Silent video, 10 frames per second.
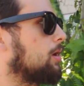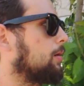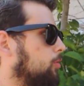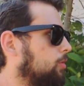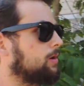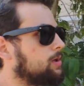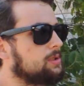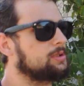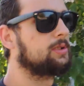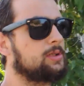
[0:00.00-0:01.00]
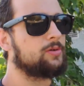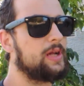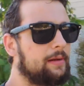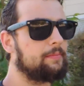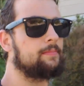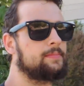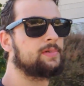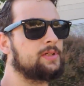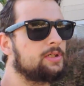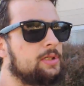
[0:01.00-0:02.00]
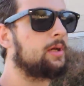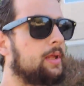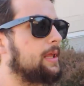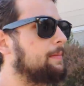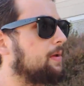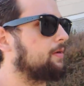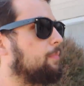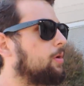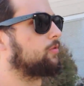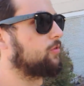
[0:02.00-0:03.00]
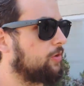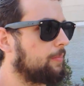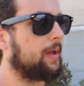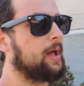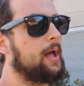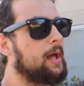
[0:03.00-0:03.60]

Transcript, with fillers: Arbor eat them. Keeping up birds or something.